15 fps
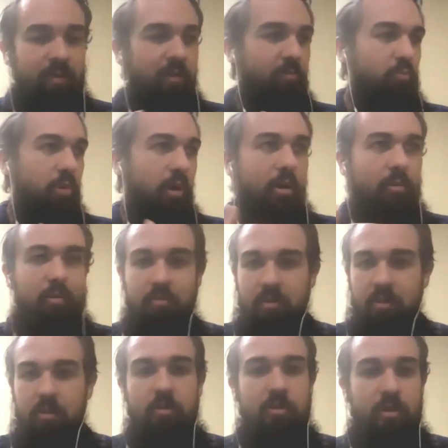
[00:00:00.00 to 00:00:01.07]
of problem
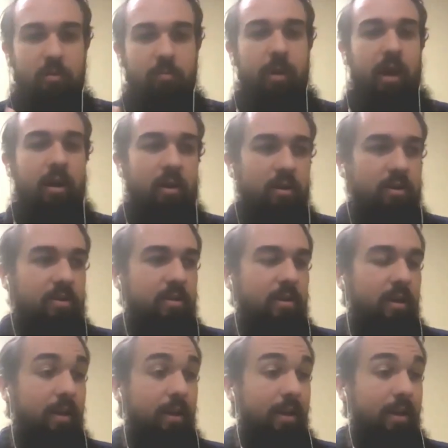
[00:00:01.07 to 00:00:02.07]
solution pairs